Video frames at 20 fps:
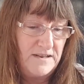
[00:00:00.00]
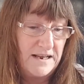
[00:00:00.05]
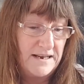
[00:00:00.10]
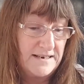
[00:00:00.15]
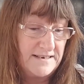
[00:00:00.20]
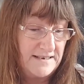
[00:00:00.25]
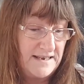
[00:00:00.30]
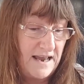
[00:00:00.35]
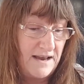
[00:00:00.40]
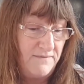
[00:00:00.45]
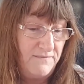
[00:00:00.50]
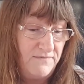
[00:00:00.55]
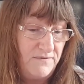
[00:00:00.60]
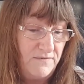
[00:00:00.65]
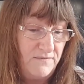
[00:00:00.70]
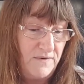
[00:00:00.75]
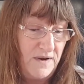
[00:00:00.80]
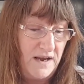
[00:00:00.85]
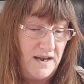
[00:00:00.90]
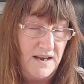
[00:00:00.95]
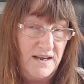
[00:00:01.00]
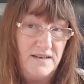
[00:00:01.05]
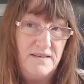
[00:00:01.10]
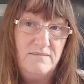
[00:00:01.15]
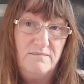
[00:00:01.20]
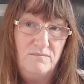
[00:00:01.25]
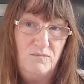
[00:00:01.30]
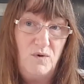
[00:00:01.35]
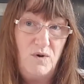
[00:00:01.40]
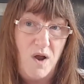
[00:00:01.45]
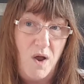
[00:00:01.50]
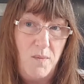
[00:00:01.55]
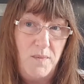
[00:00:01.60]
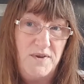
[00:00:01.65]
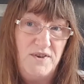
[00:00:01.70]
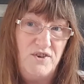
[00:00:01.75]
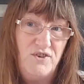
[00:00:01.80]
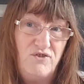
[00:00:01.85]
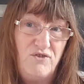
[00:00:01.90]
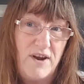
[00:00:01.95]
like I say, we're
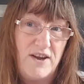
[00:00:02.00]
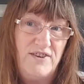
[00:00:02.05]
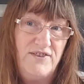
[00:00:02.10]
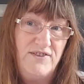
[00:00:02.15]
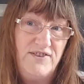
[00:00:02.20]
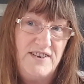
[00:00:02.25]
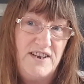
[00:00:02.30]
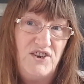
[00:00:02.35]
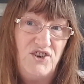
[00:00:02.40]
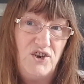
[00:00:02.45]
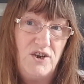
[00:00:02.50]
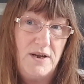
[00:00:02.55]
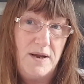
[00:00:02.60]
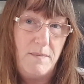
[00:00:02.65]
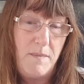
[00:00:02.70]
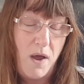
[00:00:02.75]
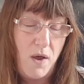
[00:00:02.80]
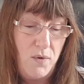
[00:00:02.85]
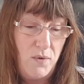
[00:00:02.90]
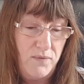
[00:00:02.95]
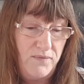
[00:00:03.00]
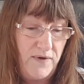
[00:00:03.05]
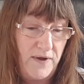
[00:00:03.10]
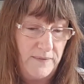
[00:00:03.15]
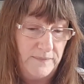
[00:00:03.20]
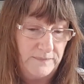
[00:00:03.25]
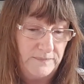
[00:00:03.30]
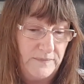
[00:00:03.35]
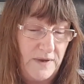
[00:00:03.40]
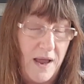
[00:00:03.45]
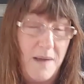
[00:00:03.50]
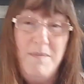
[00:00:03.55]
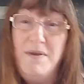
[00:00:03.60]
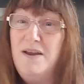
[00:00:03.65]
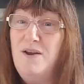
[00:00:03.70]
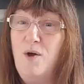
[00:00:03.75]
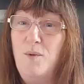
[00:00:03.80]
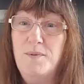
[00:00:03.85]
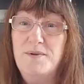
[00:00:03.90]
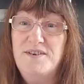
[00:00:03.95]
hoping to transition him over. I
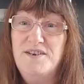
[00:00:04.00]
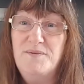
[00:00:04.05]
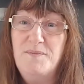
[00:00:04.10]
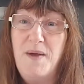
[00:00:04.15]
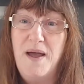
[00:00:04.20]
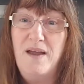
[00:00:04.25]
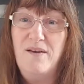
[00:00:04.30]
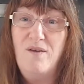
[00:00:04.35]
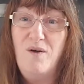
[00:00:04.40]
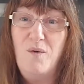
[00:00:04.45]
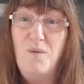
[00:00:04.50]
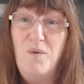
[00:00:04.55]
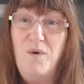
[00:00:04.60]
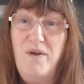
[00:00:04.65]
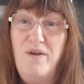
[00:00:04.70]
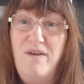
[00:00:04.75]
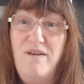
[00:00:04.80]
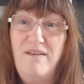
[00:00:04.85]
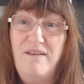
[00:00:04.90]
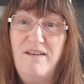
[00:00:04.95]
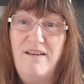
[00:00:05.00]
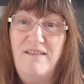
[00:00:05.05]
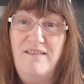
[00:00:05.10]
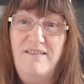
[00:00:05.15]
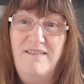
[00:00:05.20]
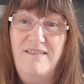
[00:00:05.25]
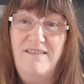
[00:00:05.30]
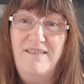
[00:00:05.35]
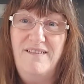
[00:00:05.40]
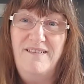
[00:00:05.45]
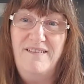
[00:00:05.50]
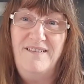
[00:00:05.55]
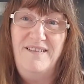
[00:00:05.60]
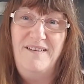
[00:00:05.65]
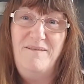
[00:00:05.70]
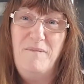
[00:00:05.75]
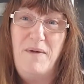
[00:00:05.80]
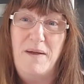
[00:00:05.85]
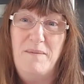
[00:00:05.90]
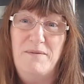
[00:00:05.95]
mean, operatives might not work and
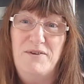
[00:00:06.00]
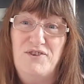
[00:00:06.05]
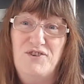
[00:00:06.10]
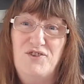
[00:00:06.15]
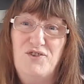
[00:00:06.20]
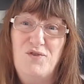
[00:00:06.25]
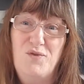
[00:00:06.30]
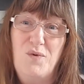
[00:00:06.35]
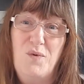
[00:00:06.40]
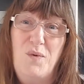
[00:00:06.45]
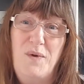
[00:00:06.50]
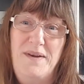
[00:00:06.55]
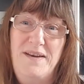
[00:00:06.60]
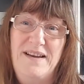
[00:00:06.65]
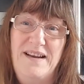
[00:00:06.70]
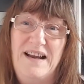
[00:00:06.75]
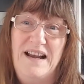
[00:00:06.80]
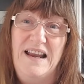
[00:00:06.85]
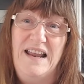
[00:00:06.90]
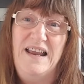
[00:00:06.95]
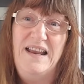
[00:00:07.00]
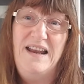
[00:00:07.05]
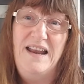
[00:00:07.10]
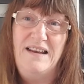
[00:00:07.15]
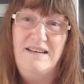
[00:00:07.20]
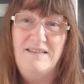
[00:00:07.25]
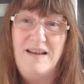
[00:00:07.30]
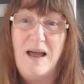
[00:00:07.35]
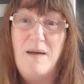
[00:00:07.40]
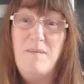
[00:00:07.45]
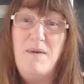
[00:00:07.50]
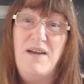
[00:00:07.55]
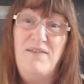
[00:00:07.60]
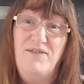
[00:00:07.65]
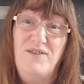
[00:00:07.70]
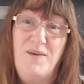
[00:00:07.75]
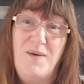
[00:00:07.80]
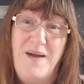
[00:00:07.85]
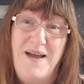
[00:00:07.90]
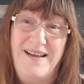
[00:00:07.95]
he might be stuck window cleaning. I might
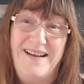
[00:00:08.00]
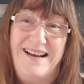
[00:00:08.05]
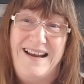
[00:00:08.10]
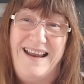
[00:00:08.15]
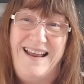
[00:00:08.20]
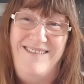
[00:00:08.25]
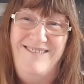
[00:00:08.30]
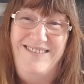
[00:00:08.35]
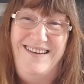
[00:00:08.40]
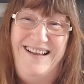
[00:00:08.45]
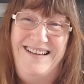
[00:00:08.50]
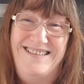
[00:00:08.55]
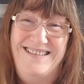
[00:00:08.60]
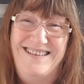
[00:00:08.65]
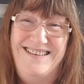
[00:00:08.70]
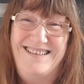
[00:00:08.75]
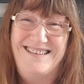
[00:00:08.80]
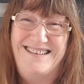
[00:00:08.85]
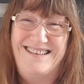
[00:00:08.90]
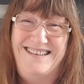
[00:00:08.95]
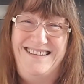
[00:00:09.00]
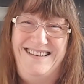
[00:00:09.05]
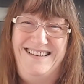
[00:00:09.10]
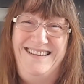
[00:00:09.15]
have to go out and climb ladders.